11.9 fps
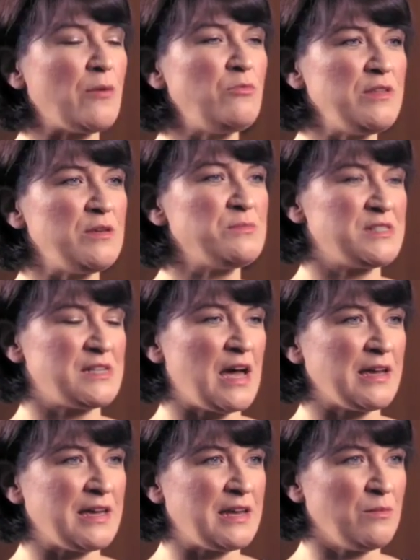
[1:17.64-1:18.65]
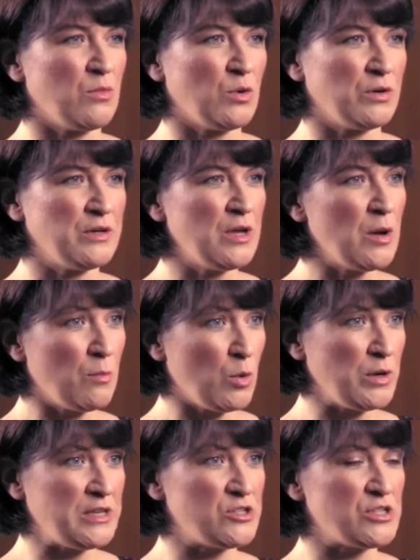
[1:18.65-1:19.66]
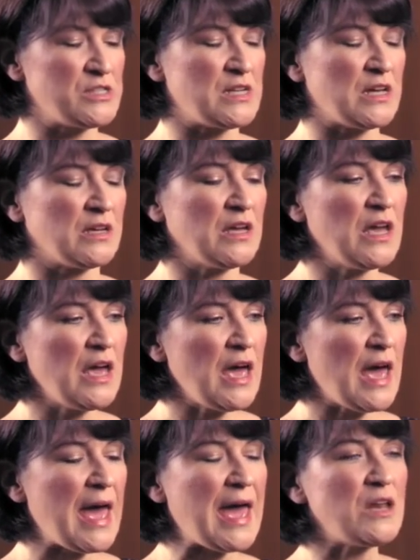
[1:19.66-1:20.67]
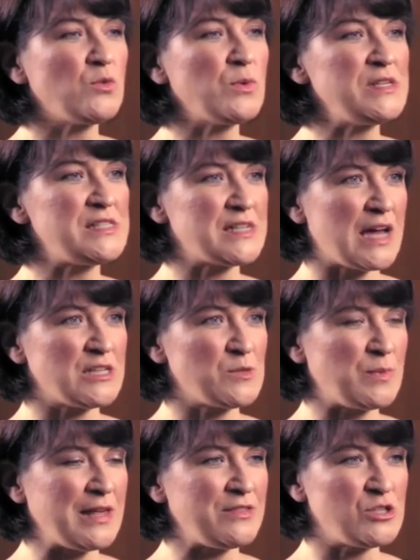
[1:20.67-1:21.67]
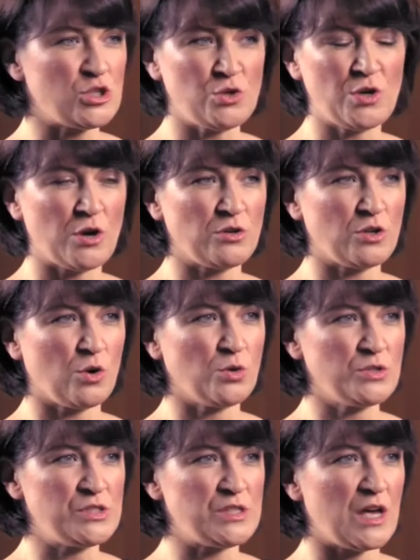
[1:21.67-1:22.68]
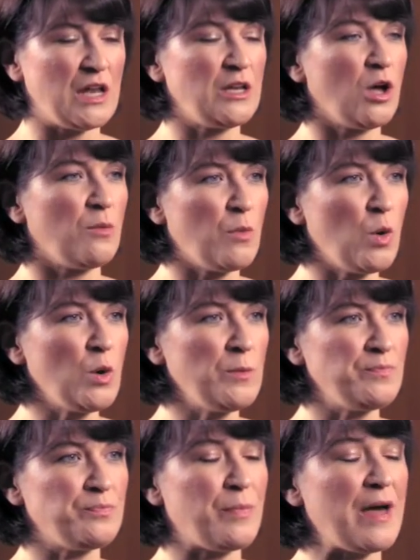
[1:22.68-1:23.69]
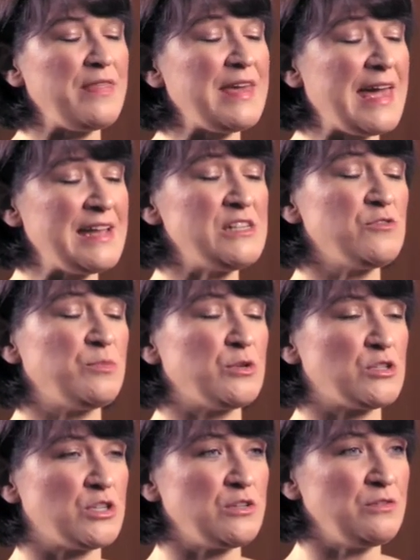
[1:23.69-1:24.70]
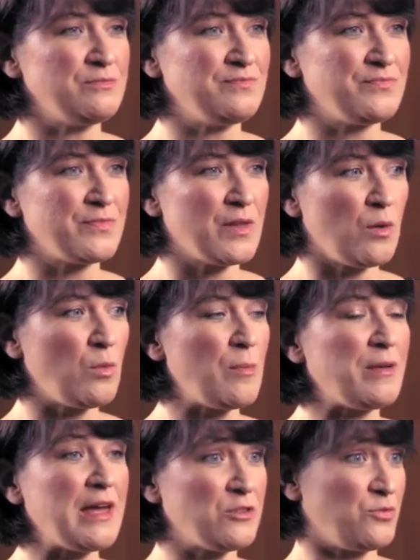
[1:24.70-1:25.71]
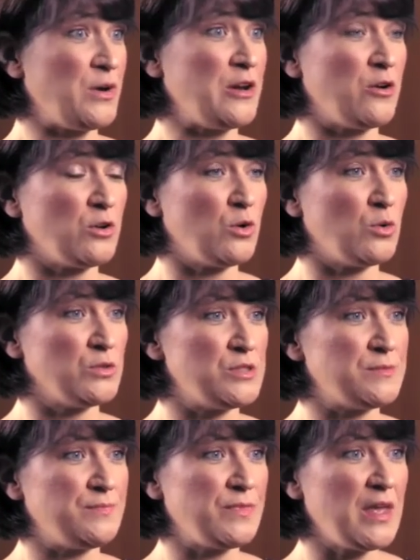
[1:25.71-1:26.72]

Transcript: our rhythms start getting more interesting. And we start to play the 2-note chords a lot more. By the end of book two, we're playing 3-note chords.